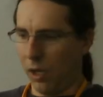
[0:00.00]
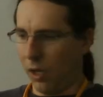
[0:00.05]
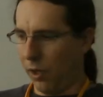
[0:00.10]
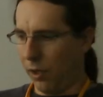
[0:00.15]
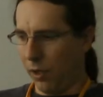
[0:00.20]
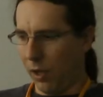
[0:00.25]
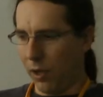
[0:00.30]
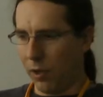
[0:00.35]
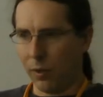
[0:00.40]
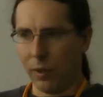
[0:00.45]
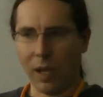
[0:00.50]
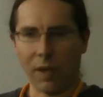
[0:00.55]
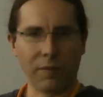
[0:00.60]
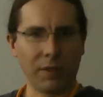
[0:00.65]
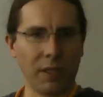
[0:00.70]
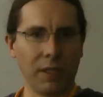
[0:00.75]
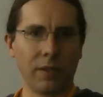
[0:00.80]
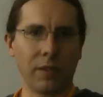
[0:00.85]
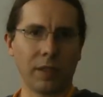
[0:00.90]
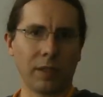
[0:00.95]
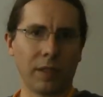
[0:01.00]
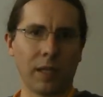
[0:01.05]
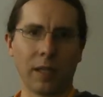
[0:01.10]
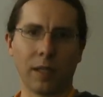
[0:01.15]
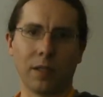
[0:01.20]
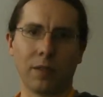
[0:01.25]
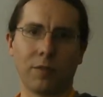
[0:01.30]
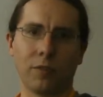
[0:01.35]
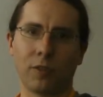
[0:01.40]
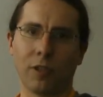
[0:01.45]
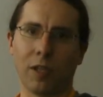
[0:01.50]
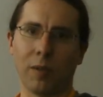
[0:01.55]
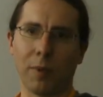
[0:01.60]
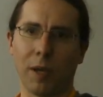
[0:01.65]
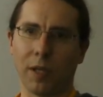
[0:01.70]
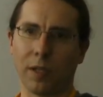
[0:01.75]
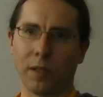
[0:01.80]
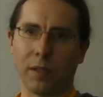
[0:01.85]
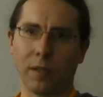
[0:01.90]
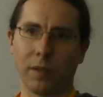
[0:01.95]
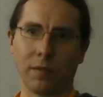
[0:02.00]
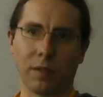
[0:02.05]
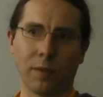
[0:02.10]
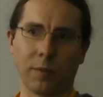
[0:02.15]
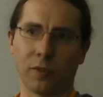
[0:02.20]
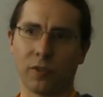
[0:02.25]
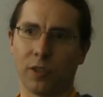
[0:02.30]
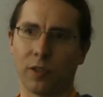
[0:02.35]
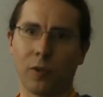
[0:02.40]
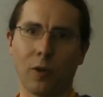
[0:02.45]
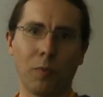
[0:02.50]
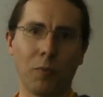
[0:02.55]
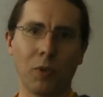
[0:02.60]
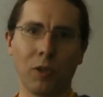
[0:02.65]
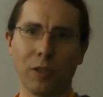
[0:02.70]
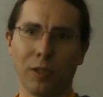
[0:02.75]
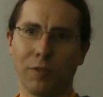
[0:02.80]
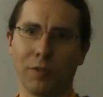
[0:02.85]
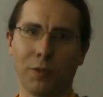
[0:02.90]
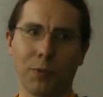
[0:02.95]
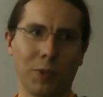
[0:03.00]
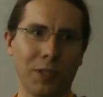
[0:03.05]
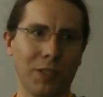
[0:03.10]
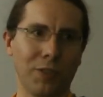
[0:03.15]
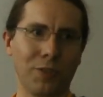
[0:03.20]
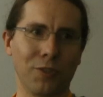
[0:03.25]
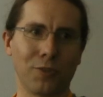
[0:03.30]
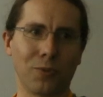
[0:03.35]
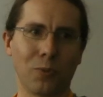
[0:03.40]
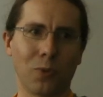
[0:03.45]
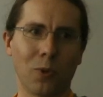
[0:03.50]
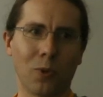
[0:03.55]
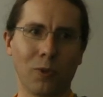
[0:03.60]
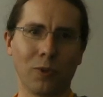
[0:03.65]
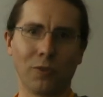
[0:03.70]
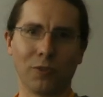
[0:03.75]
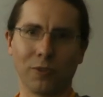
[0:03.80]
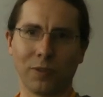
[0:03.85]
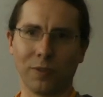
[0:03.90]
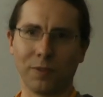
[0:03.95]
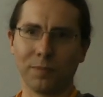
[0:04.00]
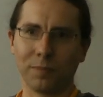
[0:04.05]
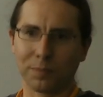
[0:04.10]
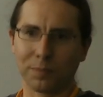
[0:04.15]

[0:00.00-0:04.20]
I don't have anything negative to say about any of them because I don't believe in religious wars.